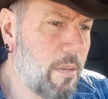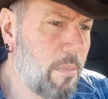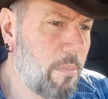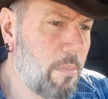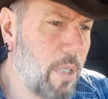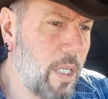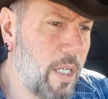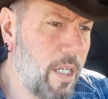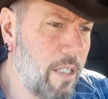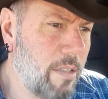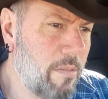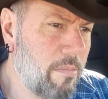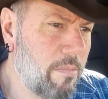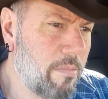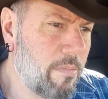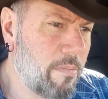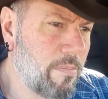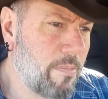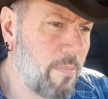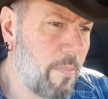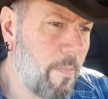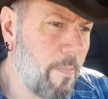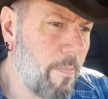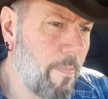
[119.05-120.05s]
But
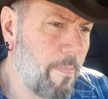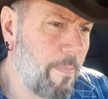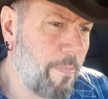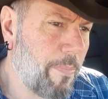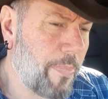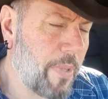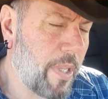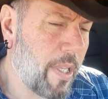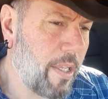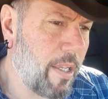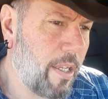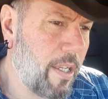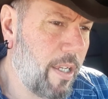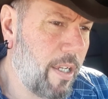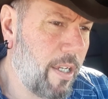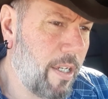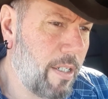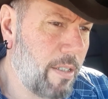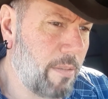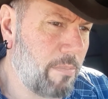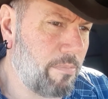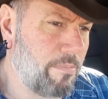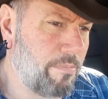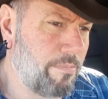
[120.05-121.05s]

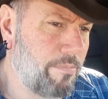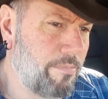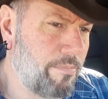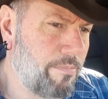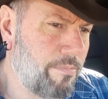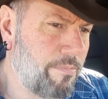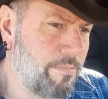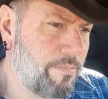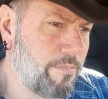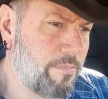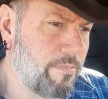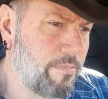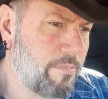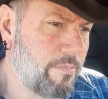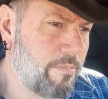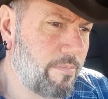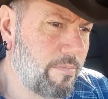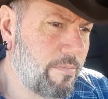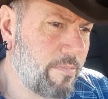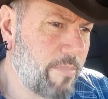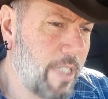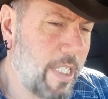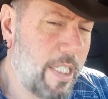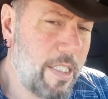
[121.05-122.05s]
um,
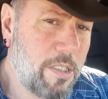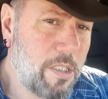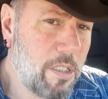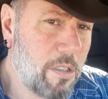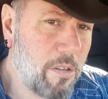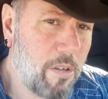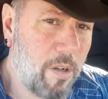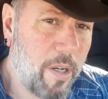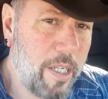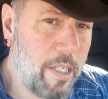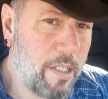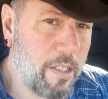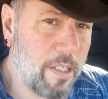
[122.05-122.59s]
it's a great